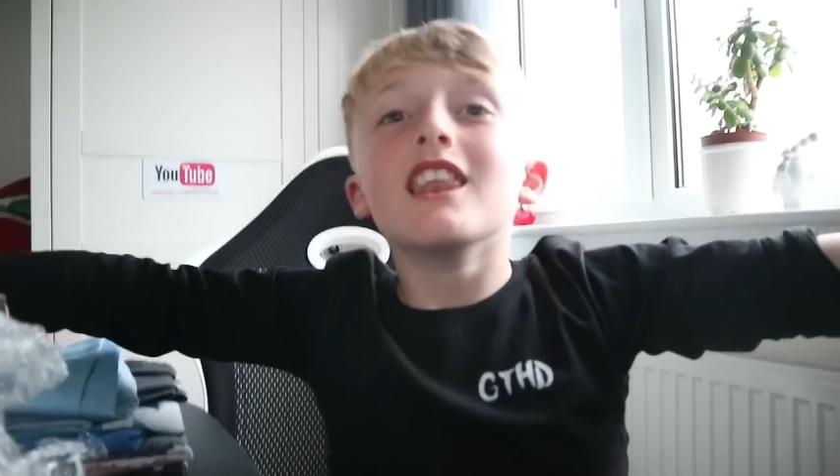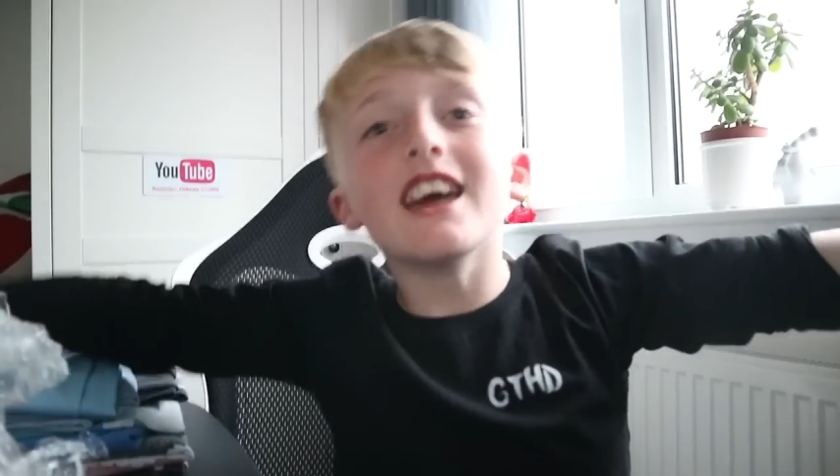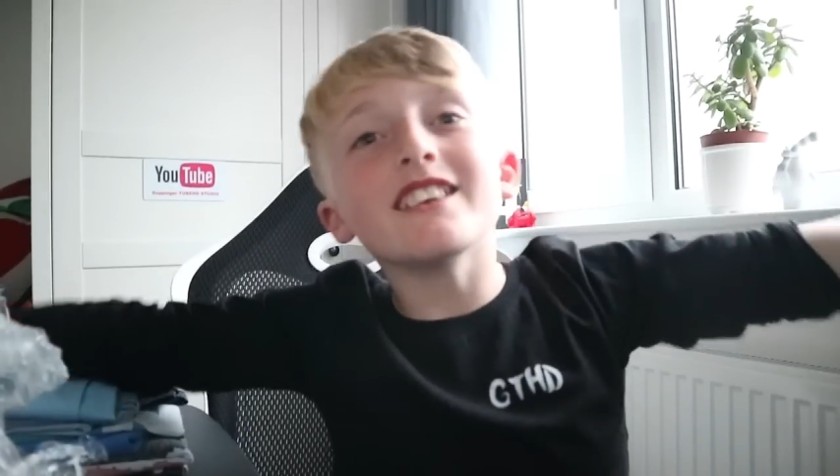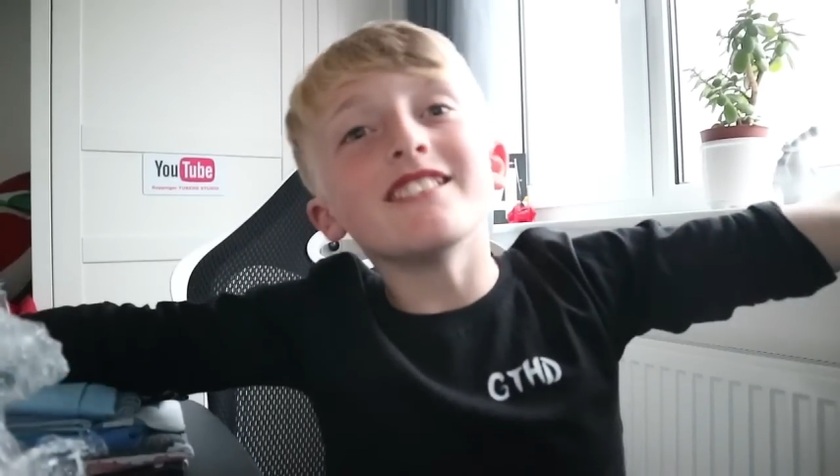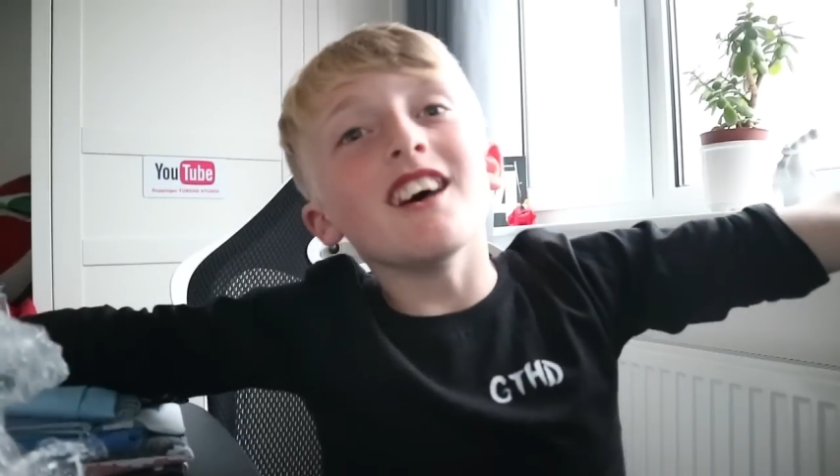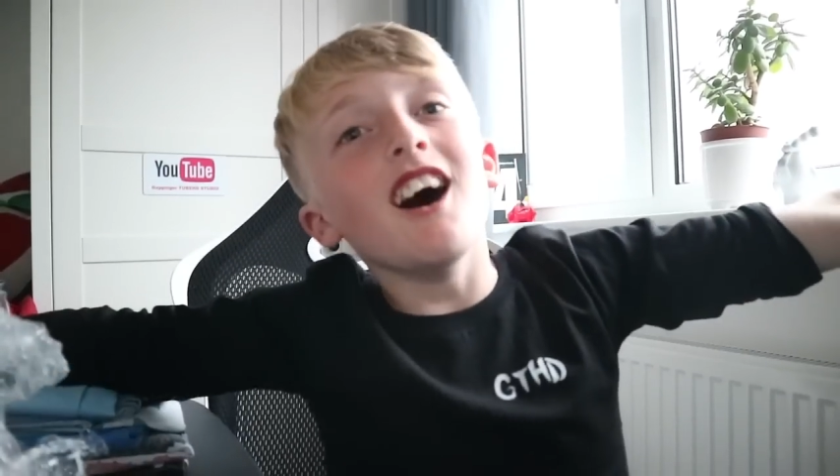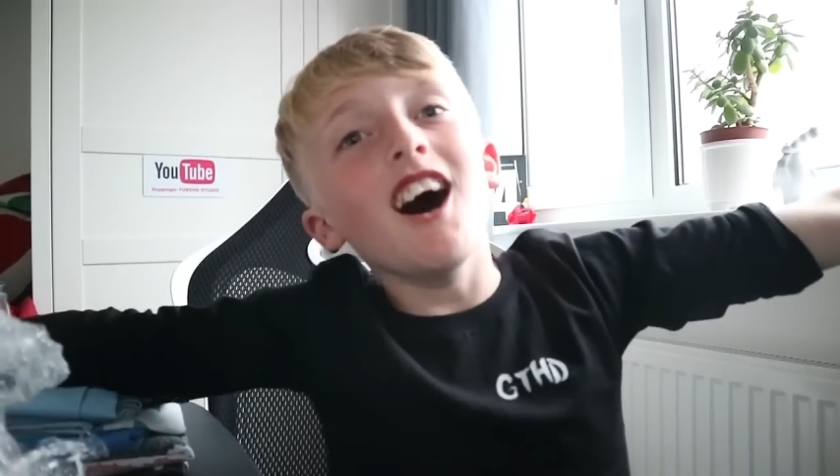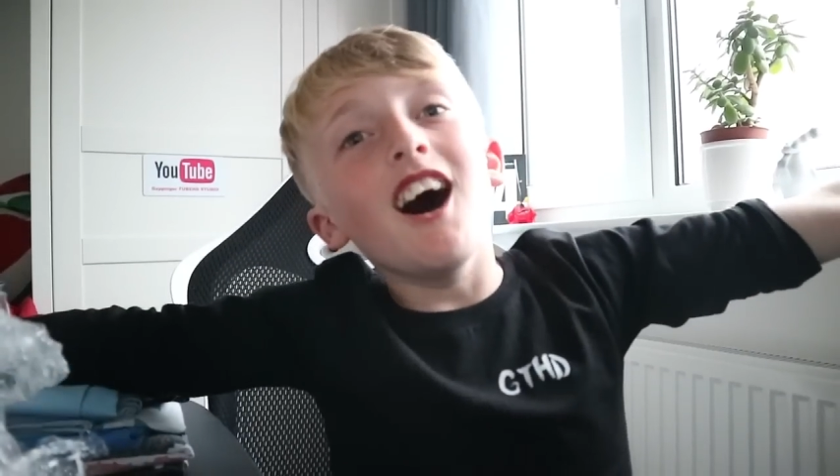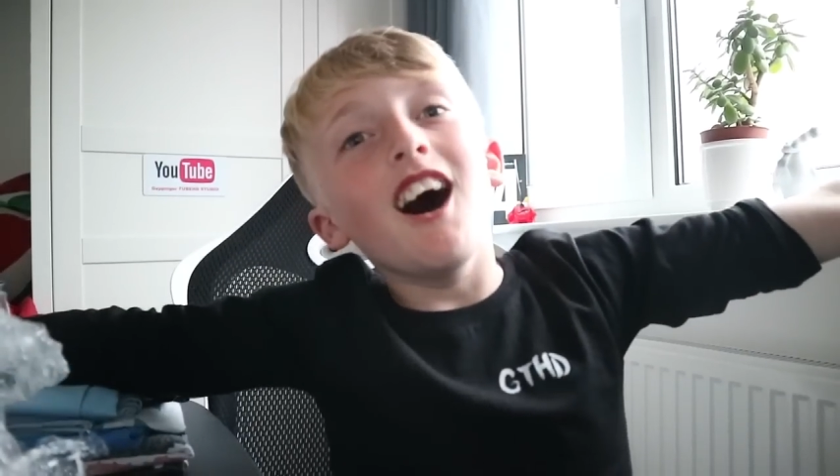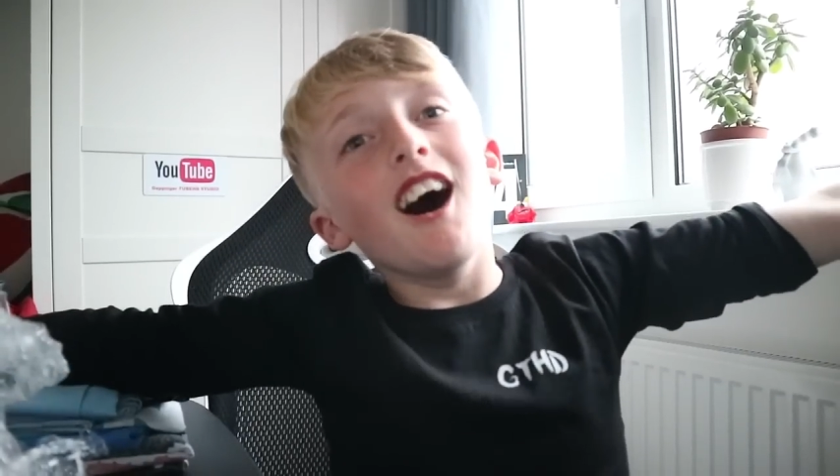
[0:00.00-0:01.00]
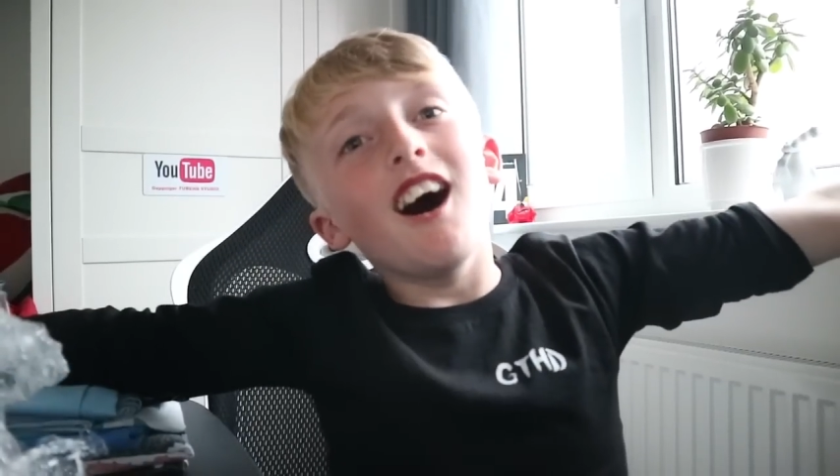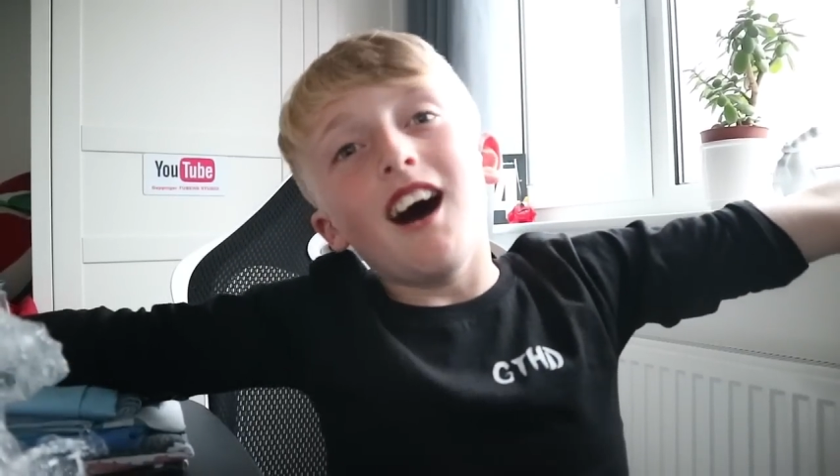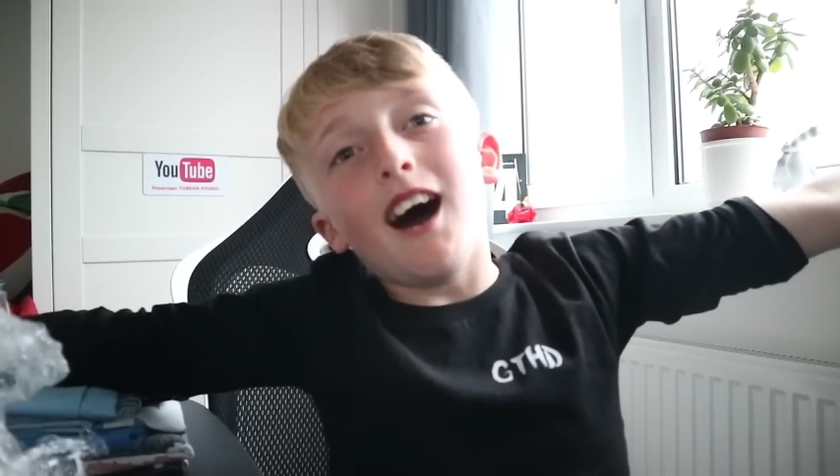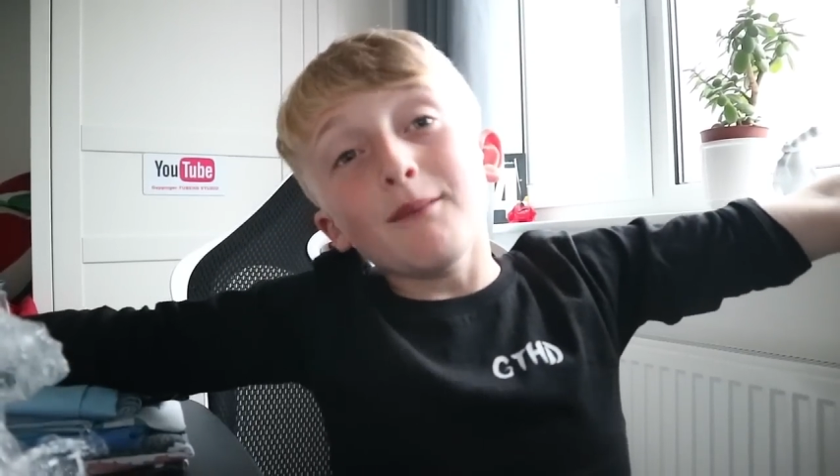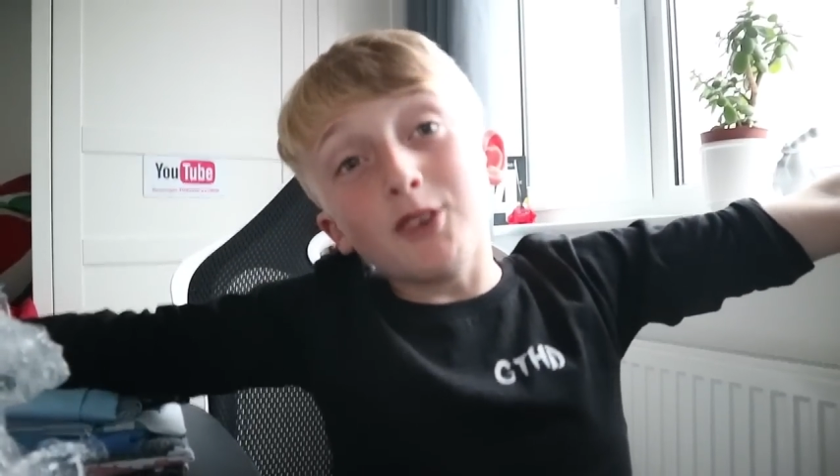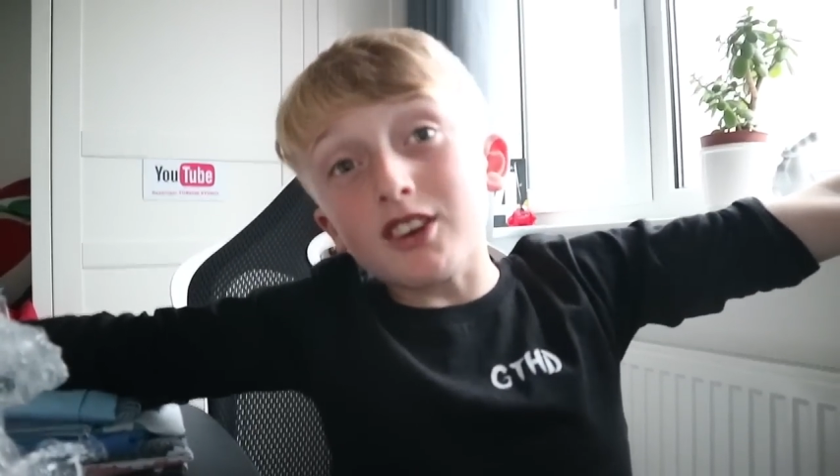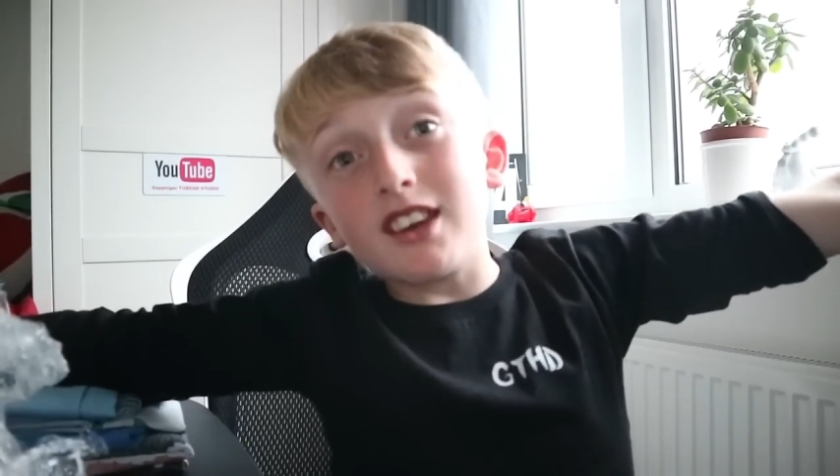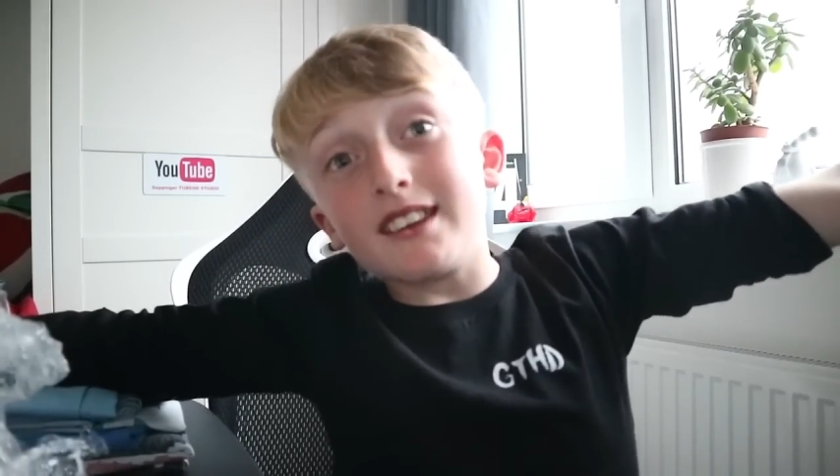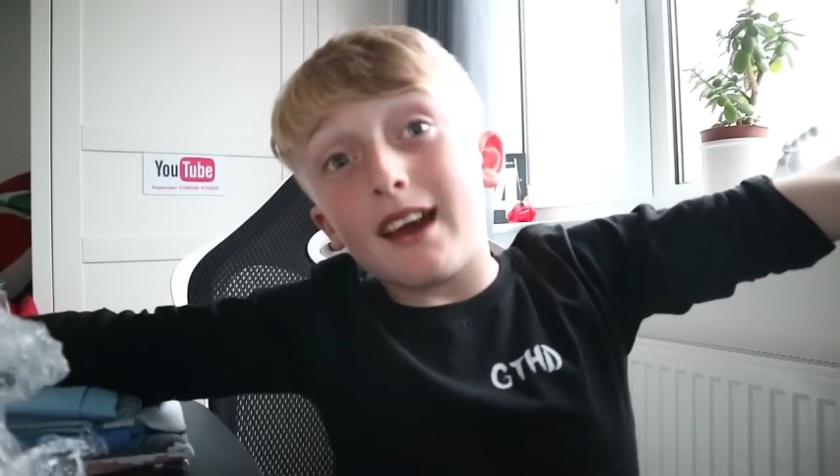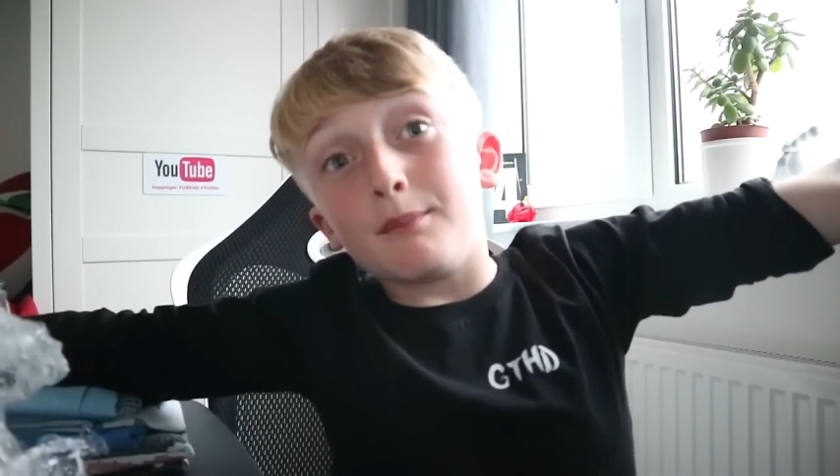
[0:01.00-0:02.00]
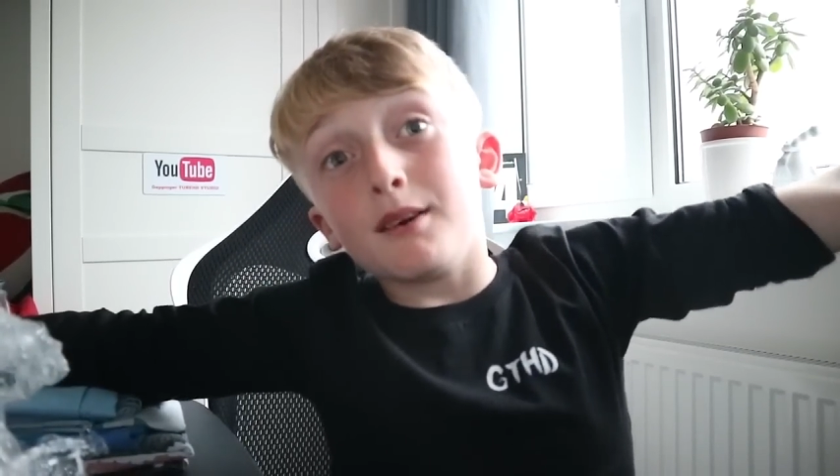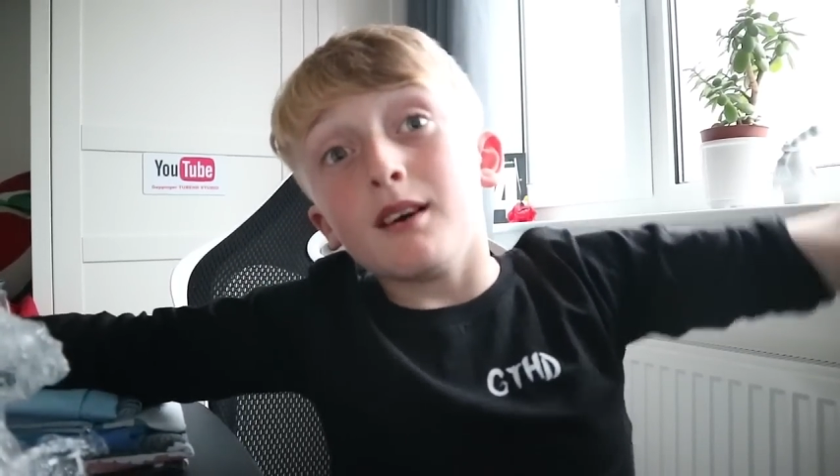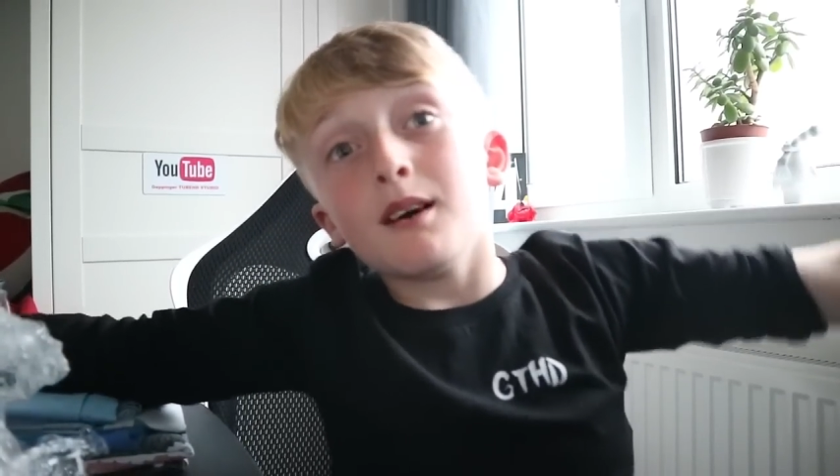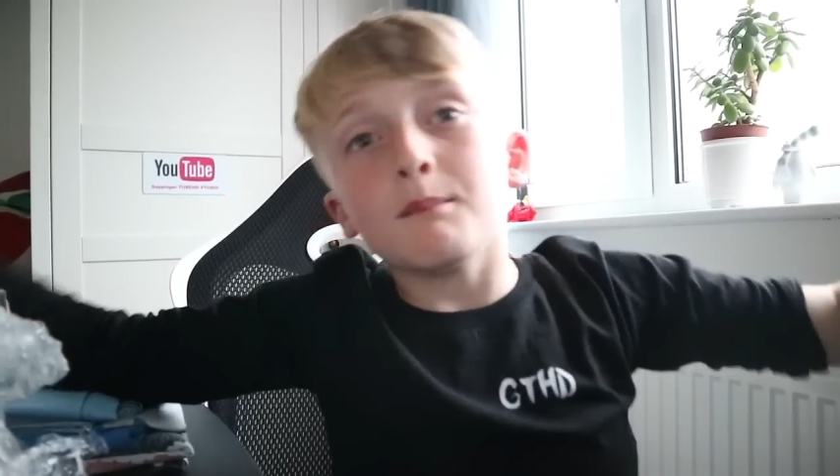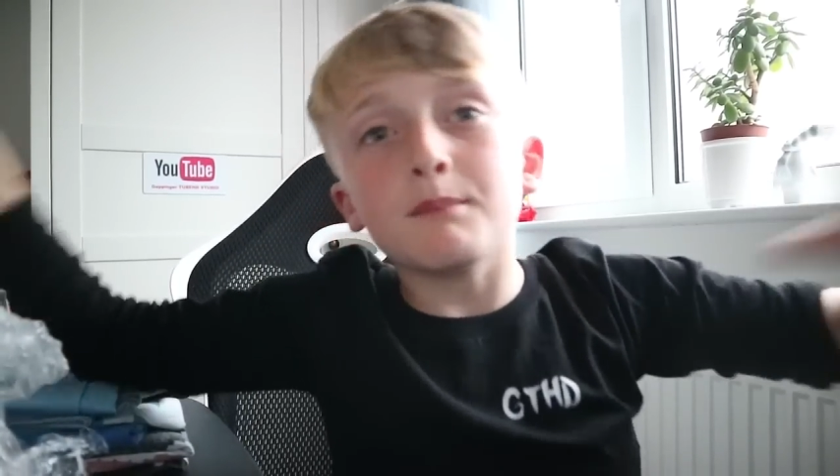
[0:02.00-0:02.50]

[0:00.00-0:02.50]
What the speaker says: later. I'm not going to dab.